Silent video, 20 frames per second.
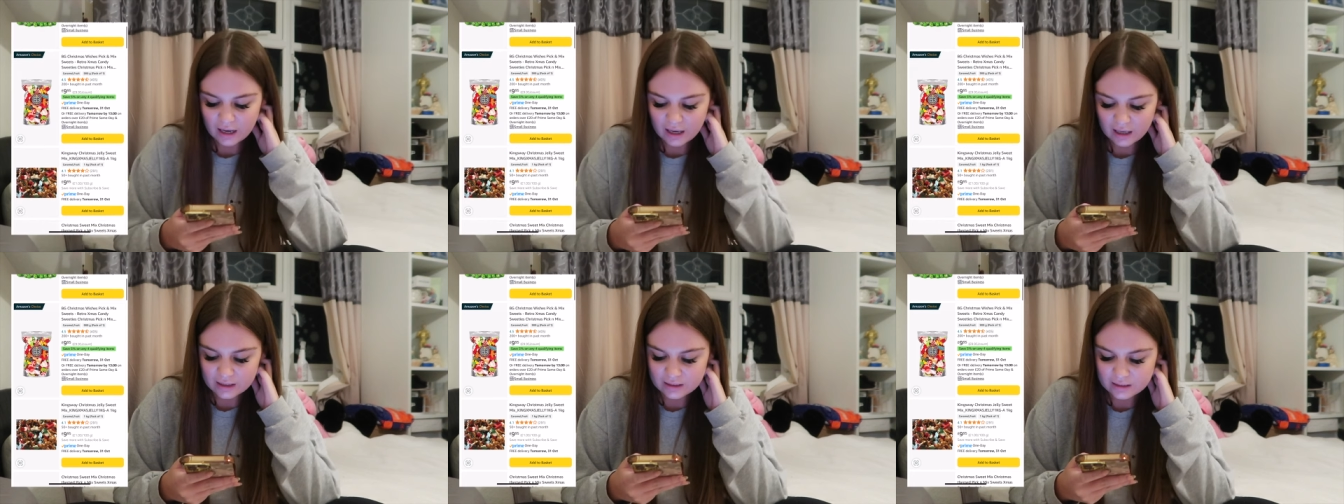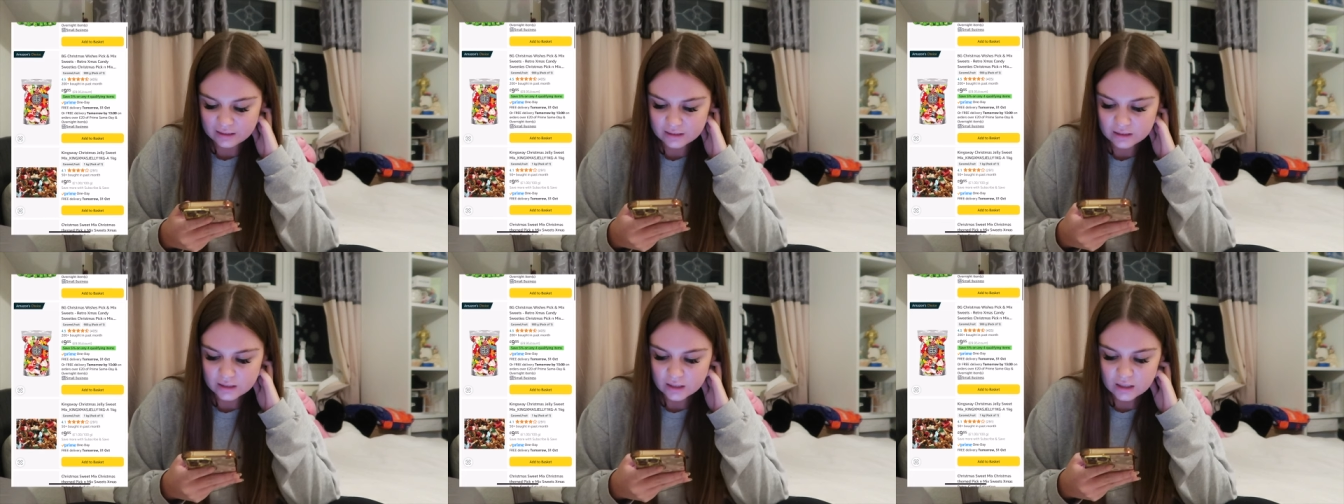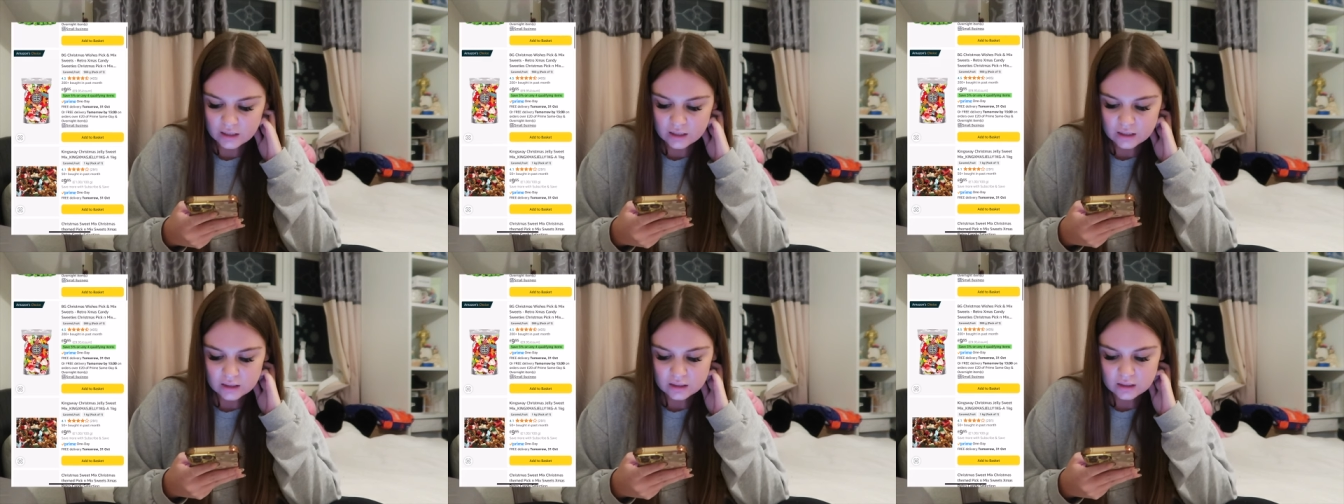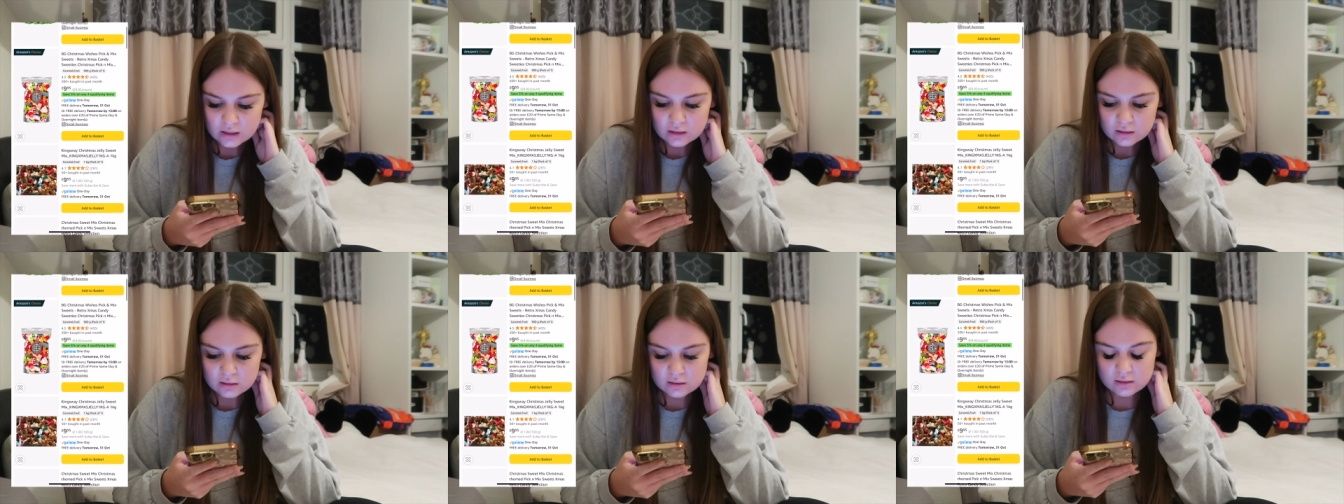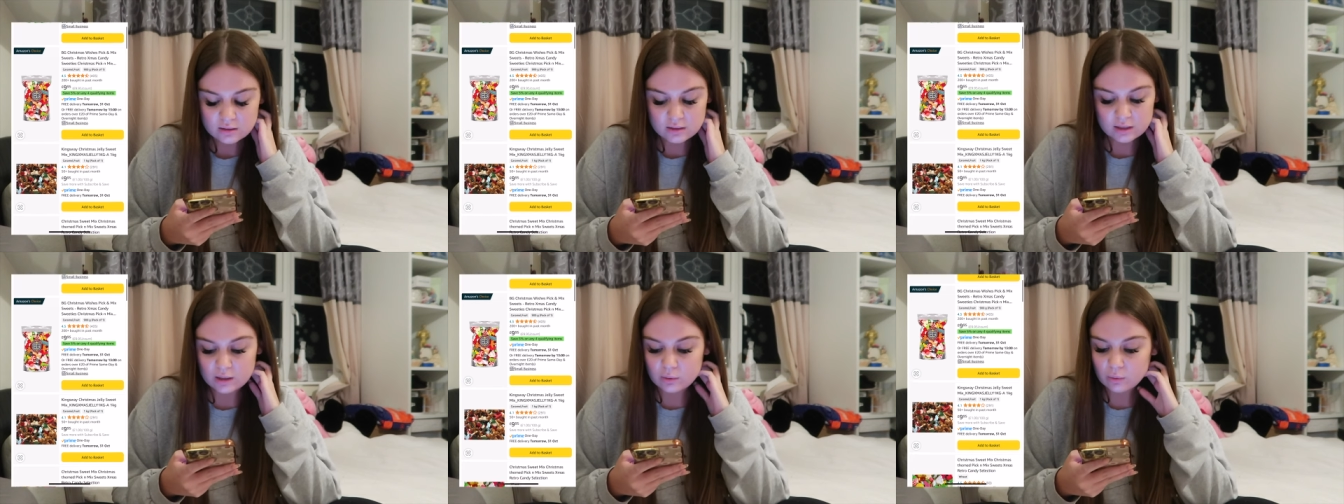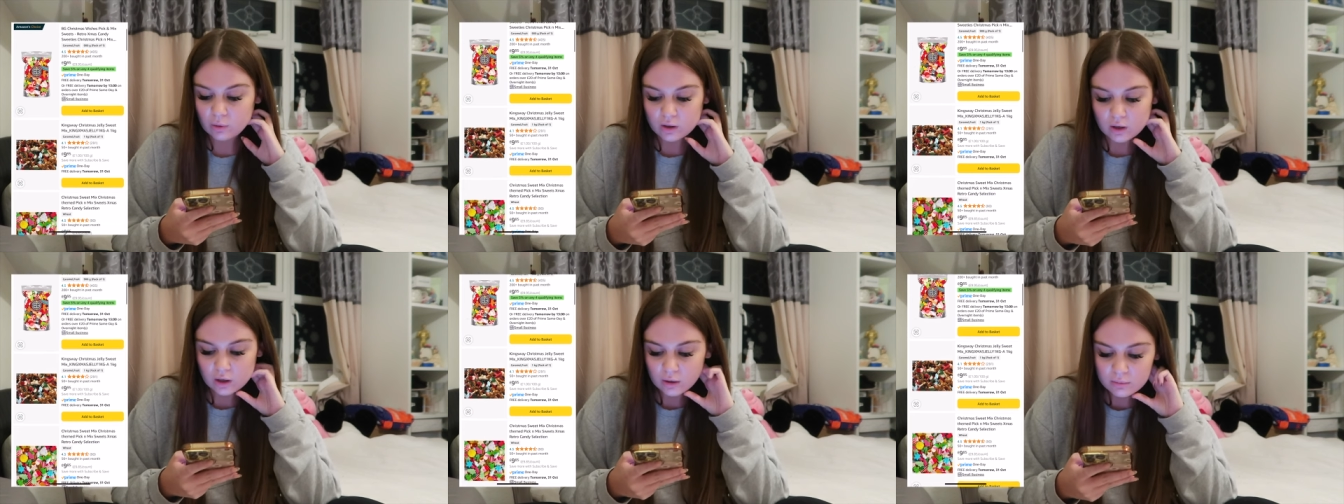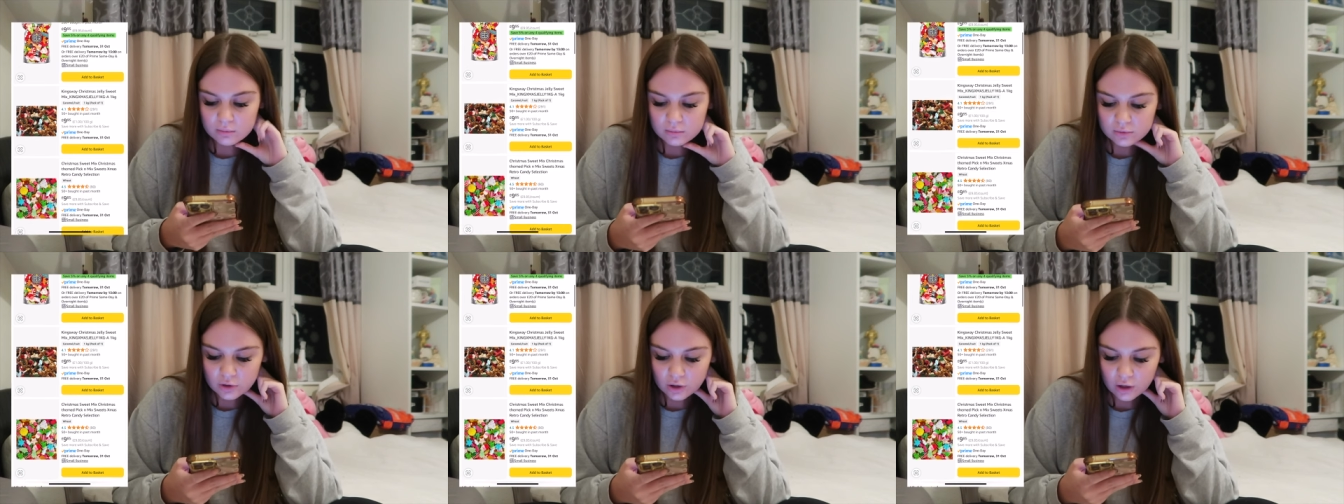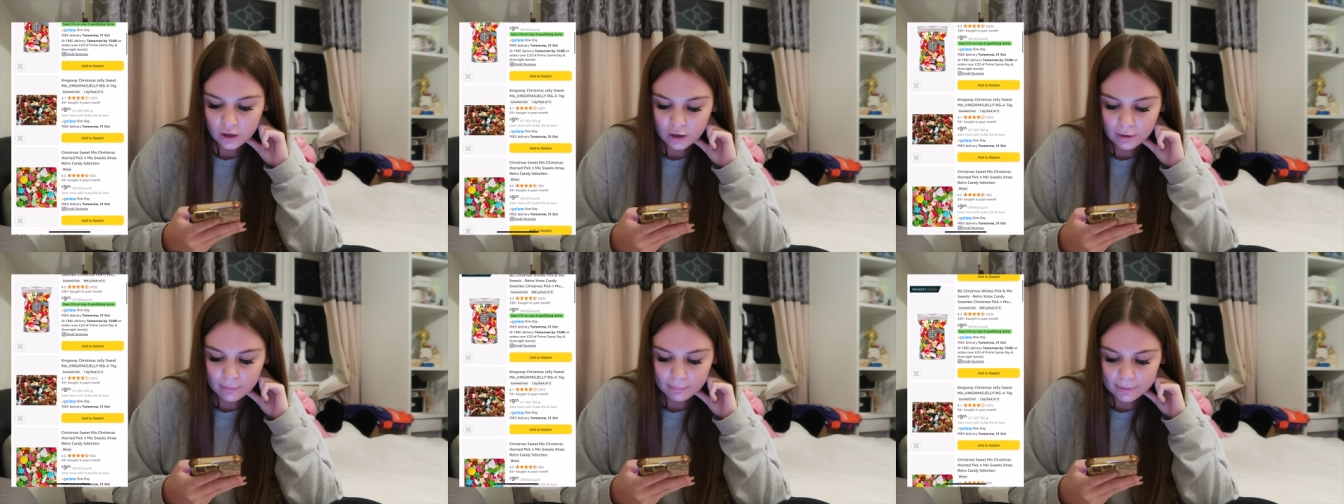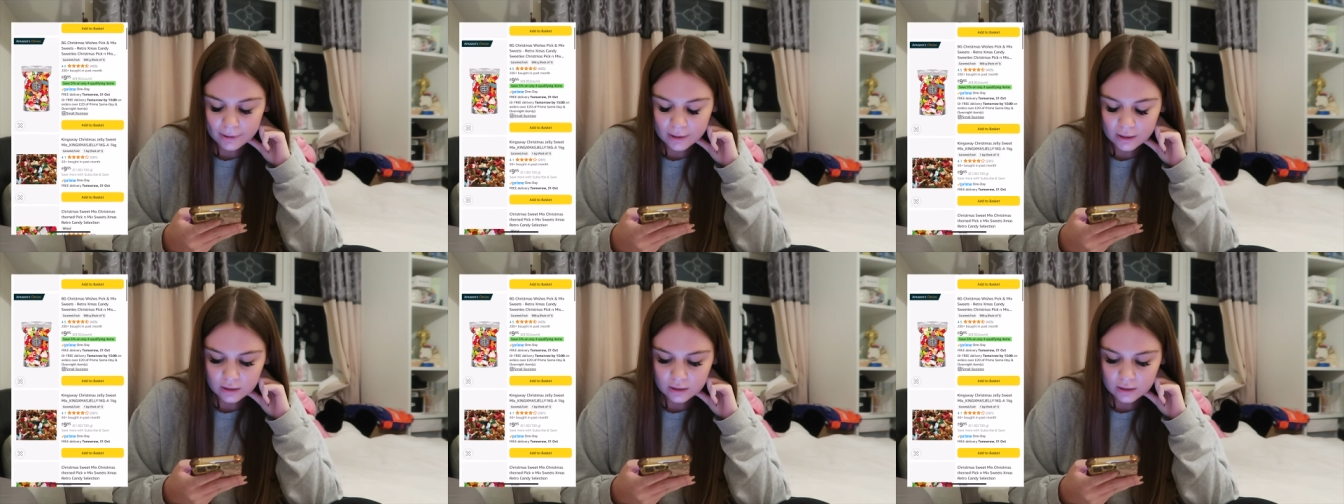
and see what comes up.